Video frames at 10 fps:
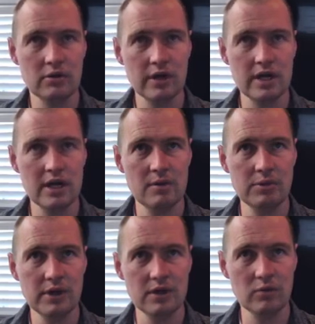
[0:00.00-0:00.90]

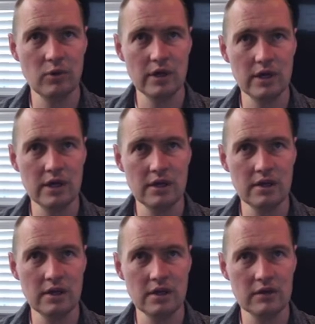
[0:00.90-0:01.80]
3n plus
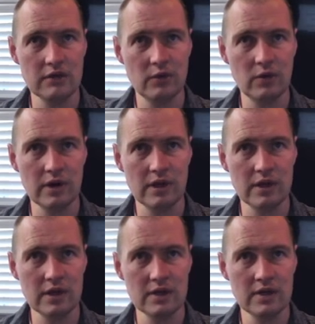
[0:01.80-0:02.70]
1n is
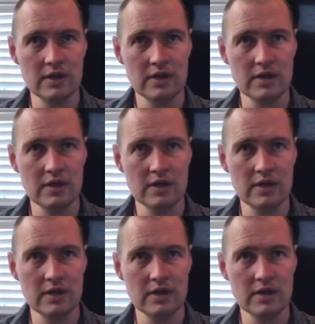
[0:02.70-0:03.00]
4n